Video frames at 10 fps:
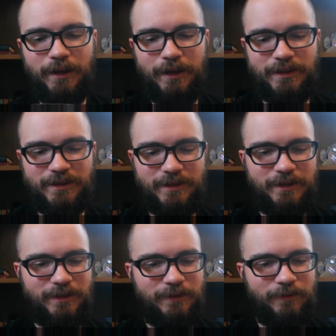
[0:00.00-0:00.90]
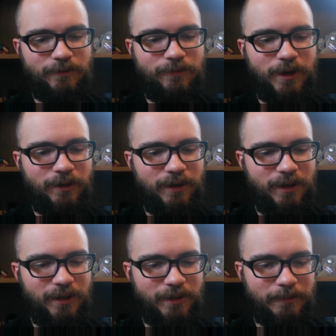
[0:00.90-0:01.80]
It's
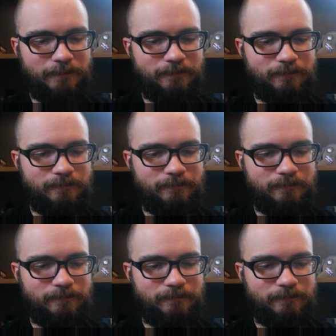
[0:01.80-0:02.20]
very, let me